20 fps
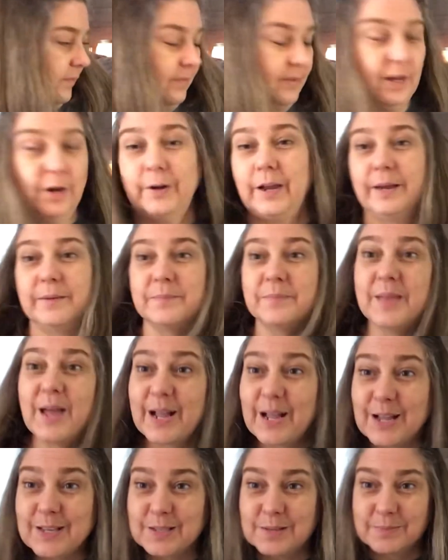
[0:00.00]
Okay, I
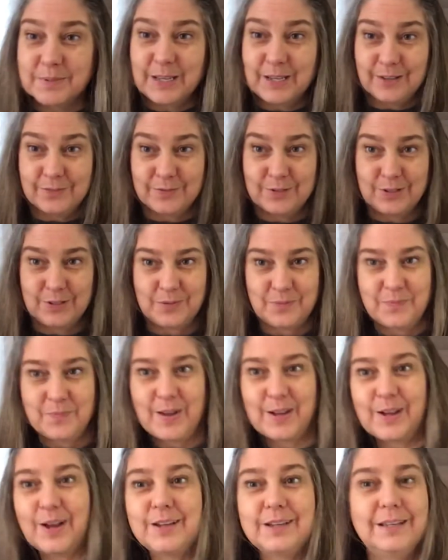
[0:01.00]
got some gifts. I
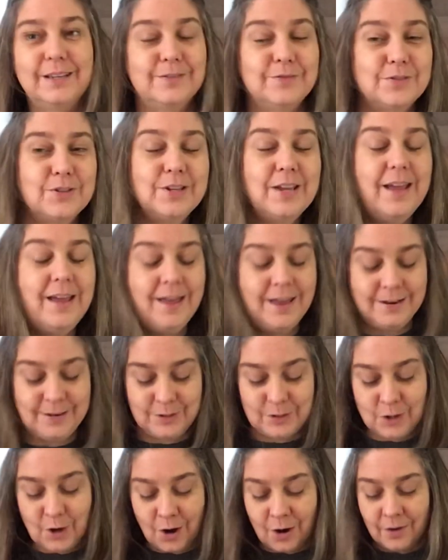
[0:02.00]
got gifts and
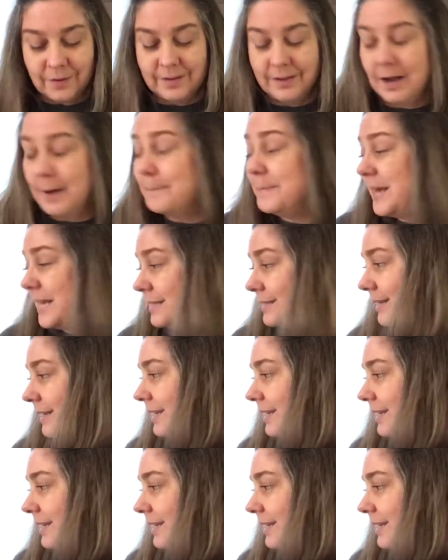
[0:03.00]
y'all amazing